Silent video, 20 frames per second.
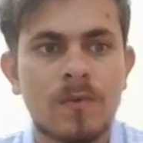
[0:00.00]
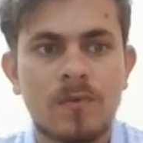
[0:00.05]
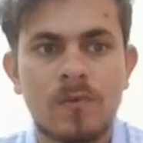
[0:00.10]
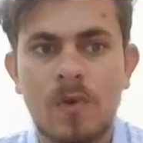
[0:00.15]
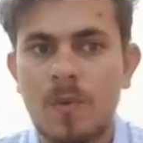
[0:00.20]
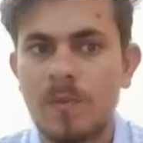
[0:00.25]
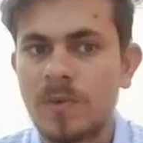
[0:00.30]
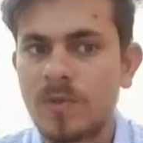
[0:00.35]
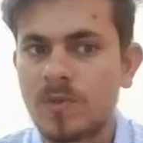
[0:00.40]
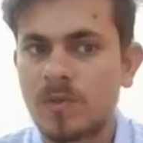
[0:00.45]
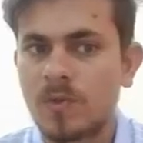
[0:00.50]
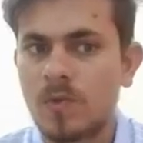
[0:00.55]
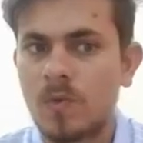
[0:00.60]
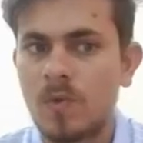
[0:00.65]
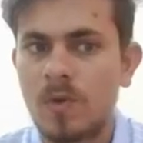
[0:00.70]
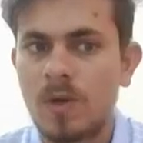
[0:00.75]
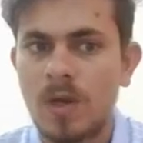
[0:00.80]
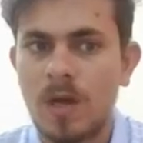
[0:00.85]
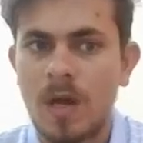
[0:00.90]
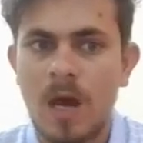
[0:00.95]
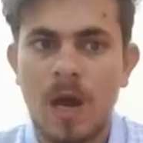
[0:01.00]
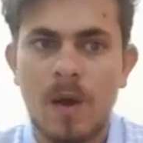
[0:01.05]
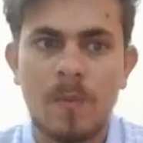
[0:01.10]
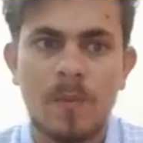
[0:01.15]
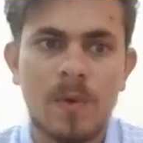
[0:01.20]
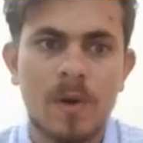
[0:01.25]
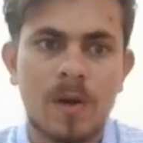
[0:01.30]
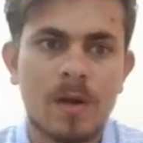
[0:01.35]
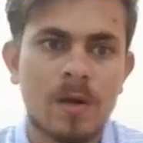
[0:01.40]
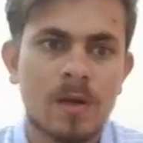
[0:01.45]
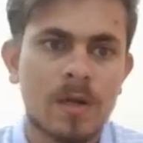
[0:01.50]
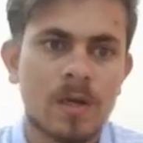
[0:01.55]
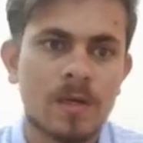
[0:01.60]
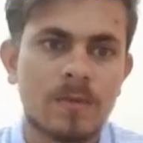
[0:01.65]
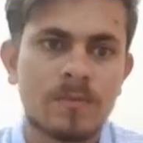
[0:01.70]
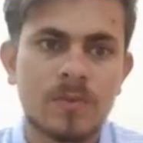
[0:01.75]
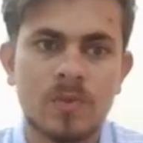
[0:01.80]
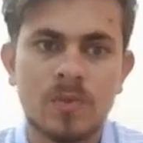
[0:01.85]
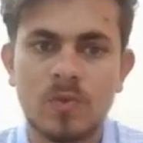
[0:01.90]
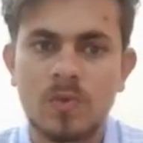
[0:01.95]
from school, Abra,
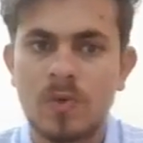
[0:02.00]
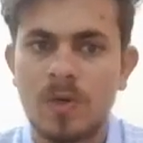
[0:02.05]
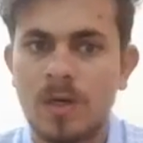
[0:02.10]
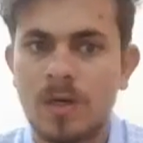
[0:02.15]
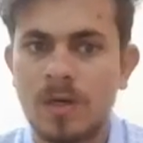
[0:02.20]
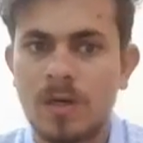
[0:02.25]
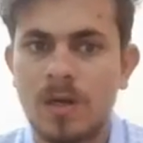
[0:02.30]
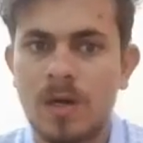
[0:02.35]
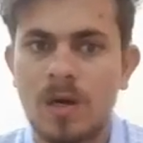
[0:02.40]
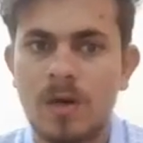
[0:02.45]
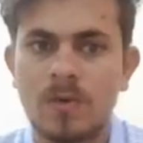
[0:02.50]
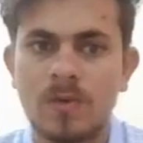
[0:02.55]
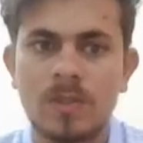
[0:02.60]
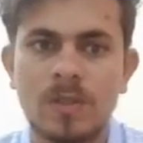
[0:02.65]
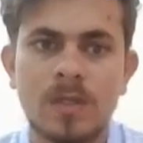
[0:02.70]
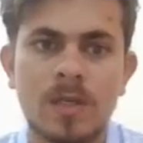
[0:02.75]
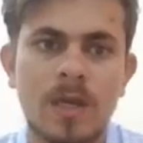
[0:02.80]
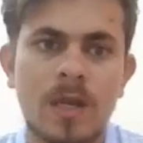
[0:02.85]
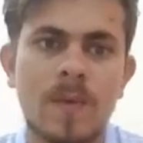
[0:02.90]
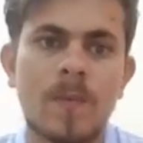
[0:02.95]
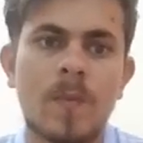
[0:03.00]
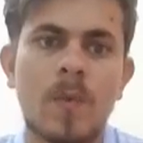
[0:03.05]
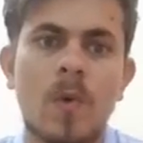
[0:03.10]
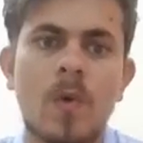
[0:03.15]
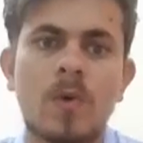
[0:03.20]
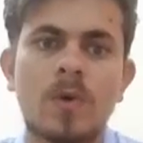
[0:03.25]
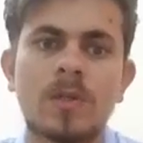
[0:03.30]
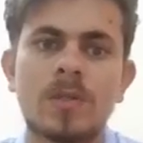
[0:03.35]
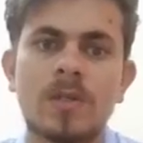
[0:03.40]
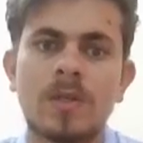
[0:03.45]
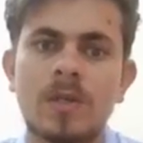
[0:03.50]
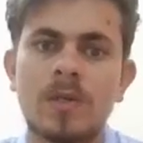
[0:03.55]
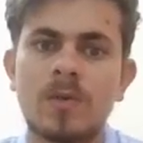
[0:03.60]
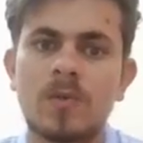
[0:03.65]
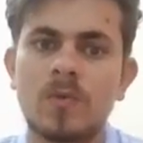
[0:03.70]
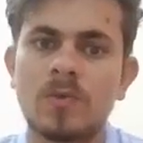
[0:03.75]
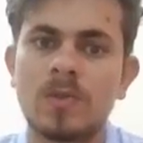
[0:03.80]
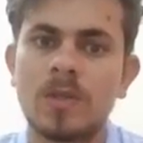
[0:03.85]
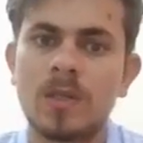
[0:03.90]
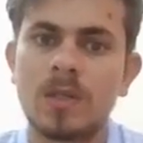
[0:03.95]
comes to her house and prods her
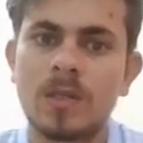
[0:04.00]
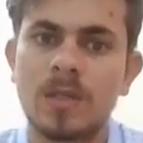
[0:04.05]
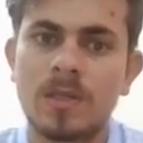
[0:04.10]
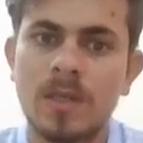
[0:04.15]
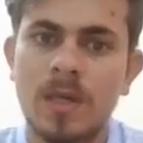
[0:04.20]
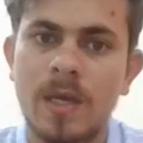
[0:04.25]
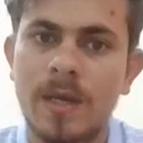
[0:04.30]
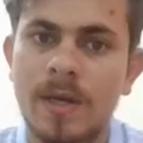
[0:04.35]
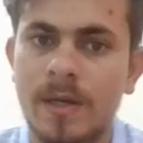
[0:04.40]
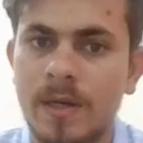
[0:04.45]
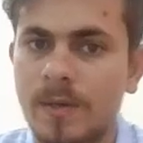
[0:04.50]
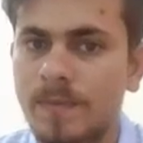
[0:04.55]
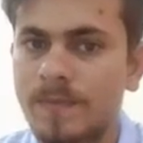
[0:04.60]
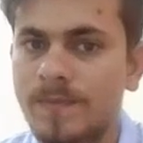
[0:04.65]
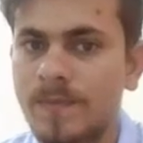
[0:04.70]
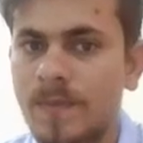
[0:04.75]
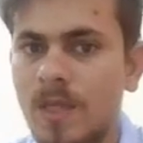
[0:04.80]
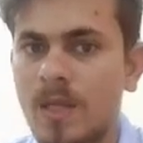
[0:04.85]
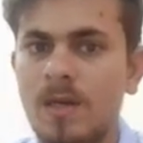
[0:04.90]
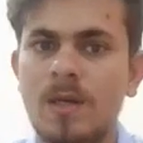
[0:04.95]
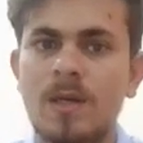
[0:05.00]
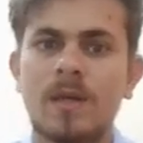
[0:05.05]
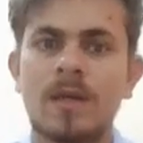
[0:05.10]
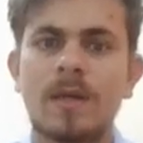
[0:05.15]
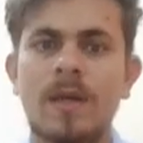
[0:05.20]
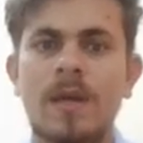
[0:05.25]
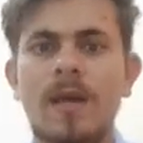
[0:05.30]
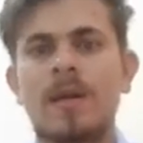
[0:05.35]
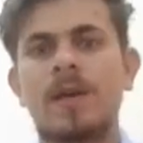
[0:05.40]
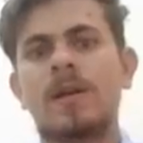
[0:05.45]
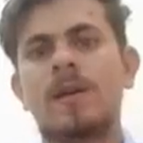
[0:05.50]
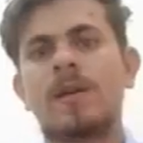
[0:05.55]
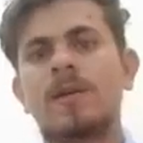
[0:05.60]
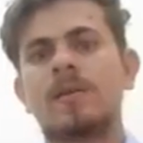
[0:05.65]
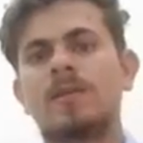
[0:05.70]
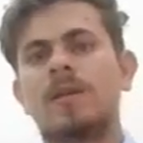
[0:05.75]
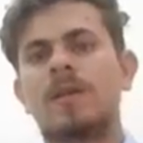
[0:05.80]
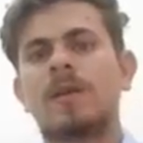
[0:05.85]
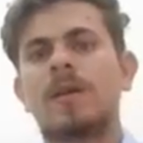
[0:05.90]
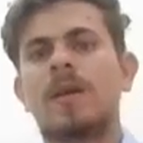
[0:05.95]
to just get up, get
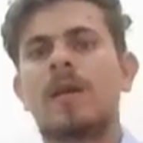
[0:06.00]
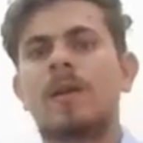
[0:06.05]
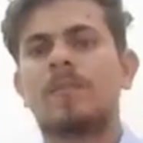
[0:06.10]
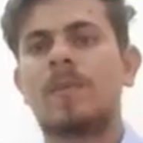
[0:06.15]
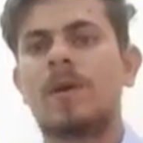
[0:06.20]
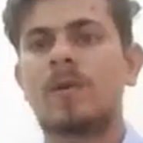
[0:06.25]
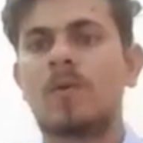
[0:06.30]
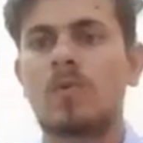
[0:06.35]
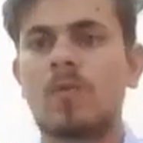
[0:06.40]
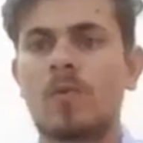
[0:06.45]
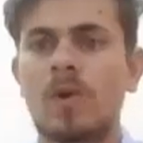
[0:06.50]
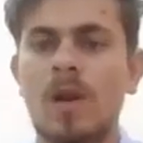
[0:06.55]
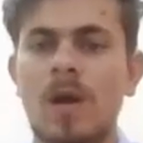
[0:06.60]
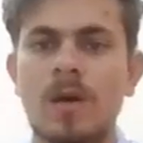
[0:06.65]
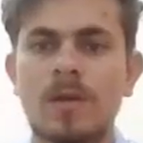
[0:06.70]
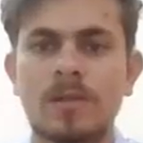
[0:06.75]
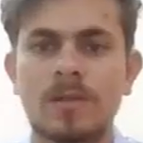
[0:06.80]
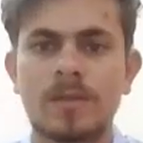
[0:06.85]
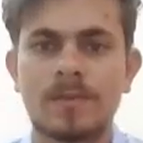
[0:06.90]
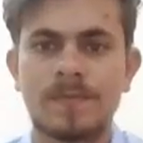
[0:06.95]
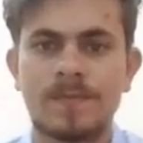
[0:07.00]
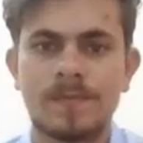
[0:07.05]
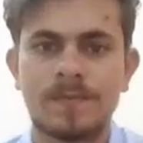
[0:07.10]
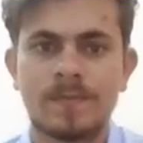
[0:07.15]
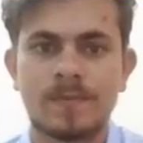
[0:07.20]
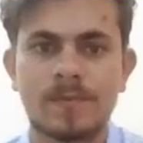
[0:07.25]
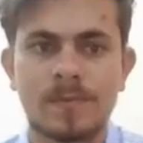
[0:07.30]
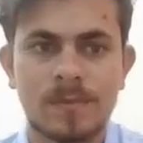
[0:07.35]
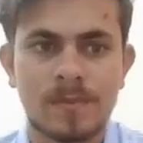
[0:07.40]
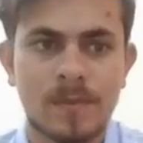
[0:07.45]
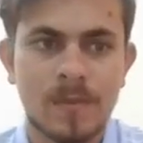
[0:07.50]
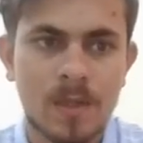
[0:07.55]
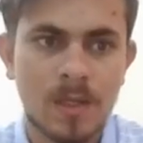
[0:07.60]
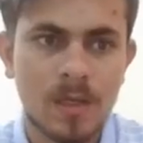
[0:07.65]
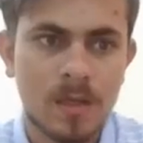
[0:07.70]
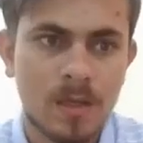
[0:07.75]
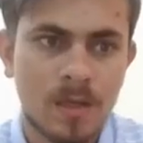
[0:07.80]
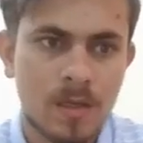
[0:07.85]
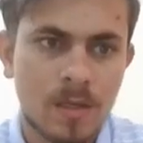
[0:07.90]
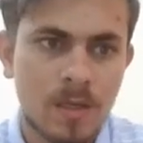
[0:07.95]
dressed, and get back to class.
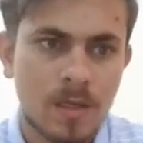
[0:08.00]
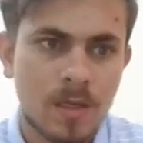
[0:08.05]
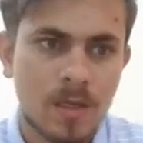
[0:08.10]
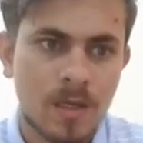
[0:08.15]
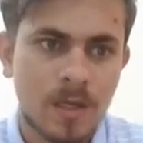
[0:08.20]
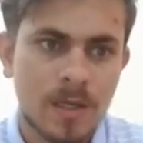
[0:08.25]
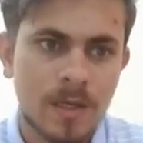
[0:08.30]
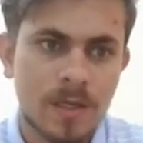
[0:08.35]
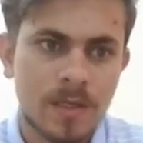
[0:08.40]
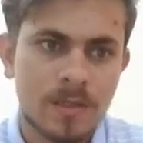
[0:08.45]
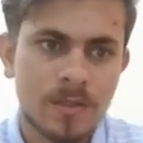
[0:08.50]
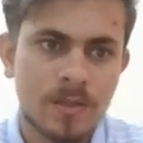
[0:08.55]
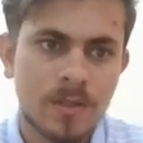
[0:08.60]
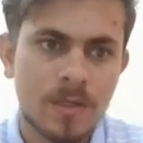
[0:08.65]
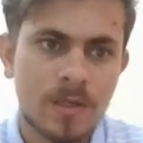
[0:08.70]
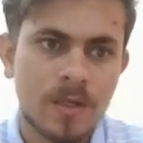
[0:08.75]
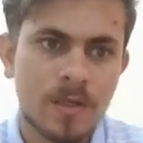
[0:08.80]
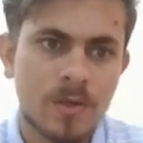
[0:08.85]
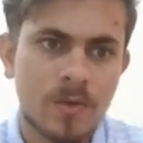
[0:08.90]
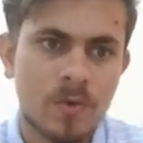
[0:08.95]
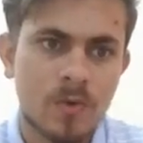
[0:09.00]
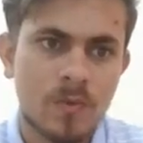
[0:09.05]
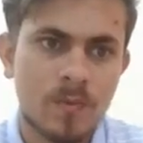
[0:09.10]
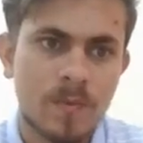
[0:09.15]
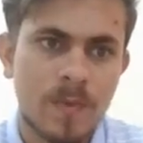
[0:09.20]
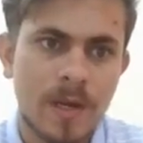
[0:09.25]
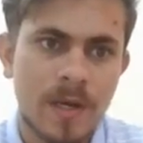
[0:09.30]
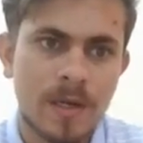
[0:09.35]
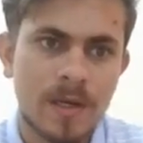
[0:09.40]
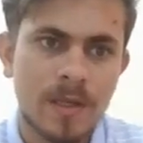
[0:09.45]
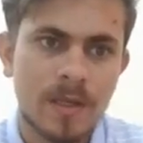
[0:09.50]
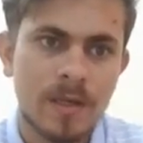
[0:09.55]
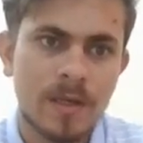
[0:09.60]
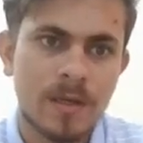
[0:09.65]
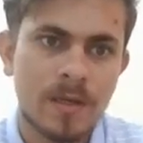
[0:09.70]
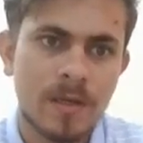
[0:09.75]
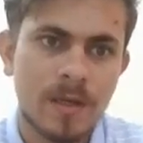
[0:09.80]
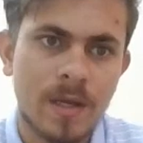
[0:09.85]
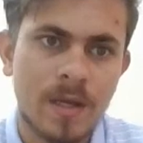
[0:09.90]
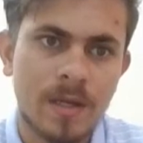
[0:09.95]
In a study group,
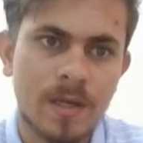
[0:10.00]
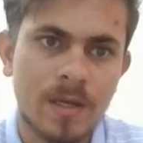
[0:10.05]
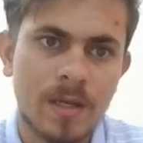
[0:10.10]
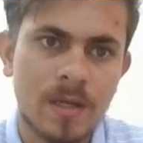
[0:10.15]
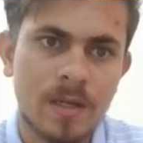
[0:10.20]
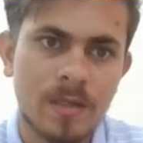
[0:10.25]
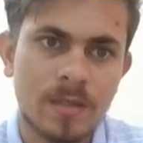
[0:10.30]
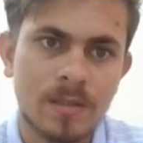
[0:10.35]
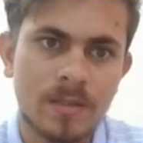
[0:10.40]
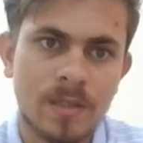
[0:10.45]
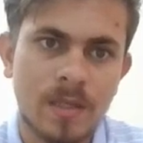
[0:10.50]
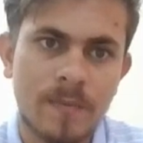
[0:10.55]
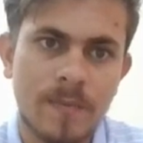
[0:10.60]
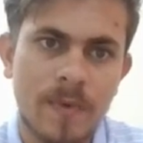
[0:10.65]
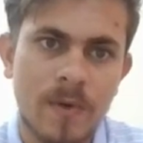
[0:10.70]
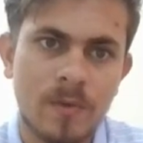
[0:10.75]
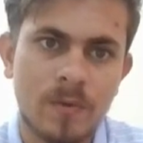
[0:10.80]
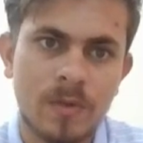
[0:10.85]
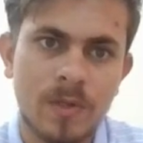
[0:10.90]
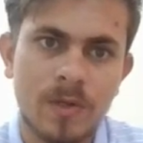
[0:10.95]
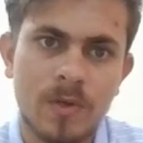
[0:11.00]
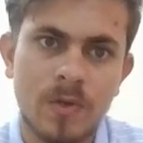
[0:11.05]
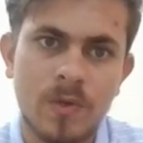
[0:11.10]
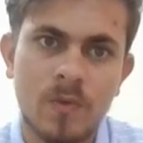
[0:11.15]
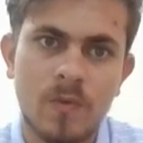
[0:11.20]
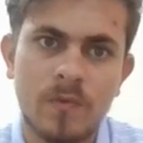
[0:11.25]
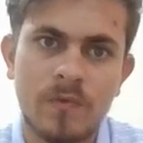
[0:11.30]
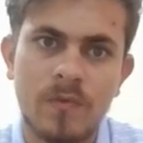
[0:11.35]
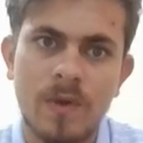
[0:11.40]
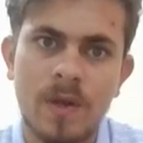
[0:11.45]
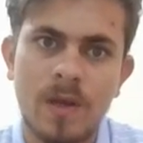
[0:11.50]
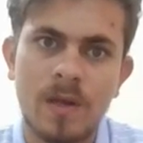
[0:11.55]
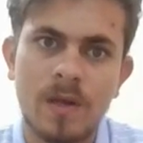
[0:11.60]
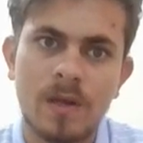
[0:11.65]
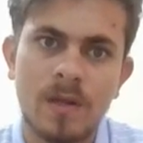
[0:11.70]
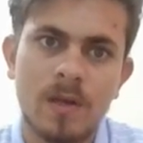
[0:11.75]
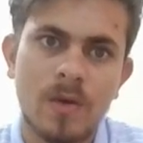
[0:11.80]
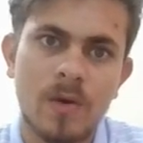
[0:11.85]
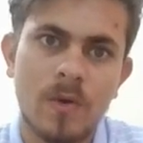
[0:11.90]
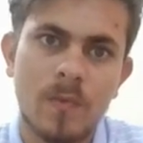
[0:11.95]
Betty Anne learns about the new
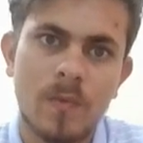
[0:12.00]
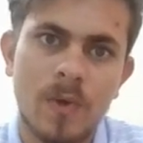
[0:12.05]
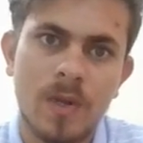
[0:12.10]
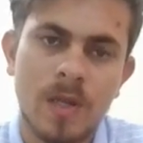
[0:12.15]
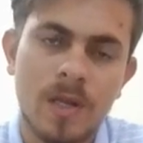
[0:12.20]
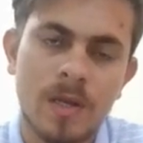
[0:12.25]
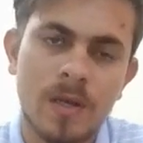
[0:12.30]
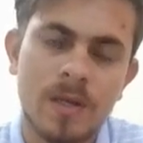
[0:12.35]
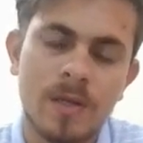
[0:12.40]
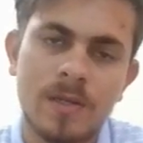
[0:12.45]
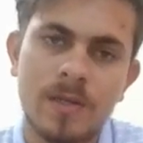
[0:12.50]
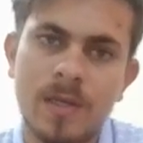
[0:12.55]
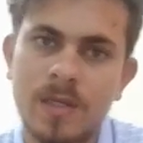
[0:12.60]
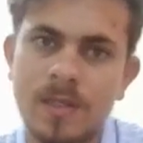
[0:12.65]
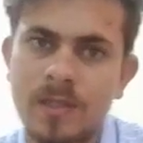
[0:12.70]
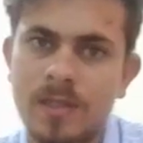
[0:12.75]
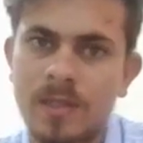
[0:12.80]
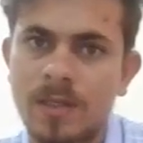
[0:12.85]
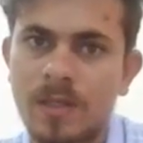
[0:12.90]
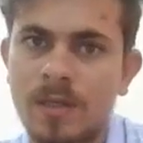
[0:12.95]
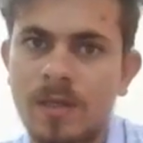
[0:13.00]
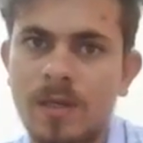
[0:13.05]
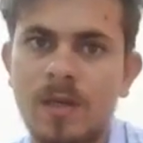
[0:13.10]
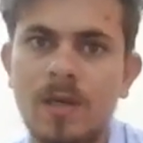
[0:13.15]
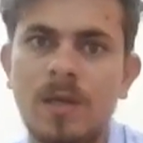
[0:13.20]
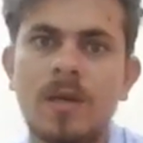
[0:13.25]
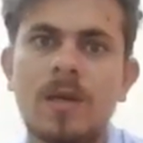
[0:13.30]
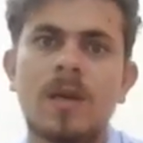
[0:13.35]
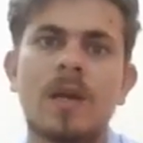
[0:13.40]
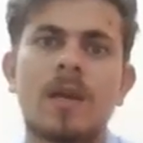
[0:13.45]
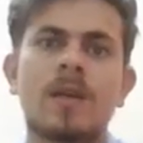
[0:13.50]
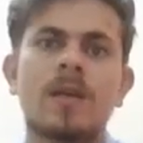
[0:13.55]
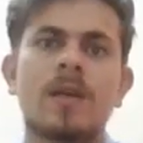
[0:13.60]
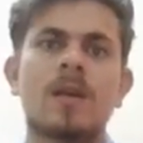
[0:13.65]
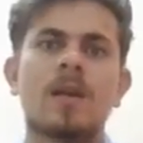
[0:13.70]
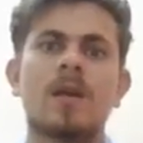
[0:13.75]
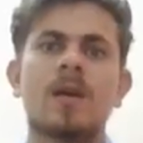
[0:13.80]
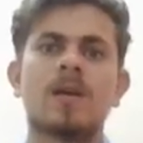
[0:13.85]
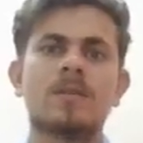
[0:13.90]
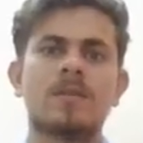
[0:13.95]
field of DNA testing and
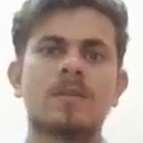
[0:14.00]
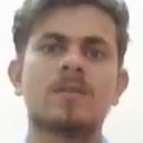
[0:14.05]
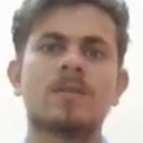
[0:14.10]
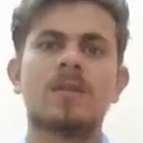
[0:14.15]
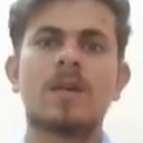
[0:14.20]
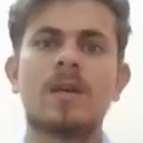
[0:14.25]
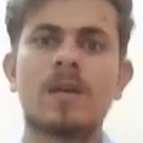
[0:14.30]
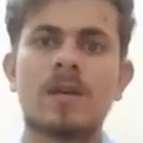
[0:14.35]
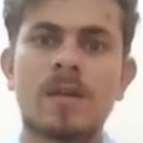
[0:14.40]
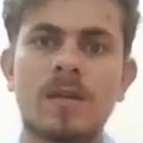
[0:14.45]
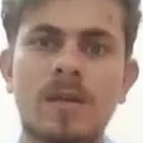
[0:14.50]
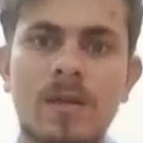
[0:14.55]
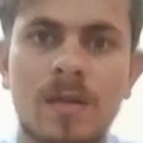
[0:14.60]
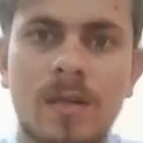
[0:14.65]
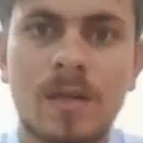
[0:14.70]
realizes that